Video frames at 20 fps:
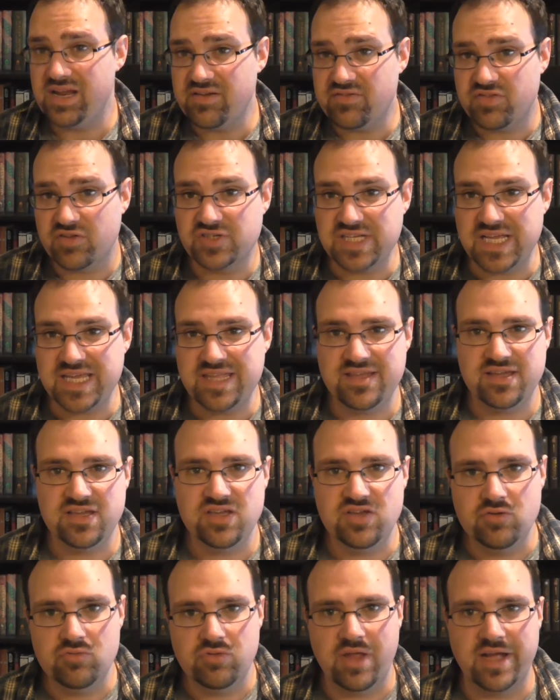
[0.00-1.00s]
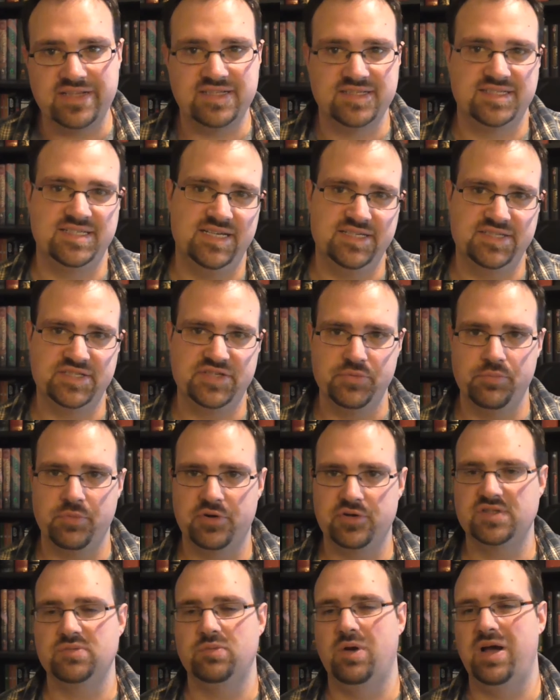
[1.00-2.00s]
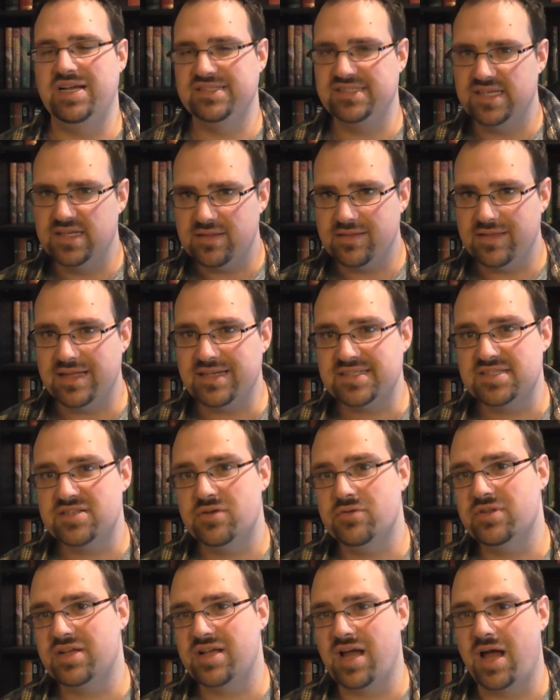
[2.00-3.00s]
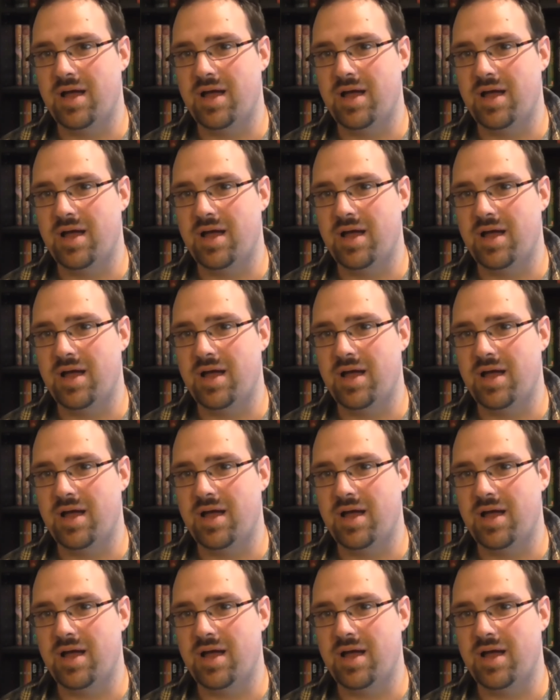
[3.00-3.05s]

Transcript: And if there's anything you'd like to see us do Mercs-wise, let us know in the